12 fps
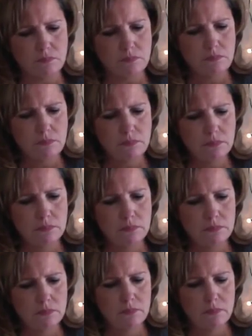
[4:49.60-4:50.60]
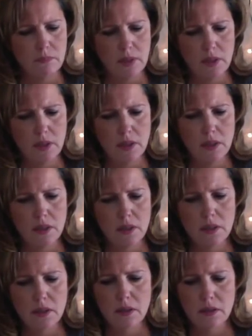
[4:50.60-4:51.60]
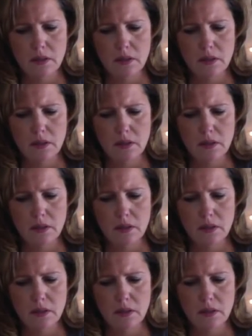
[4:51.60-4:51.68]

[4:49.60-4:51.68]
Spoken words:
No one is speaking in this clip.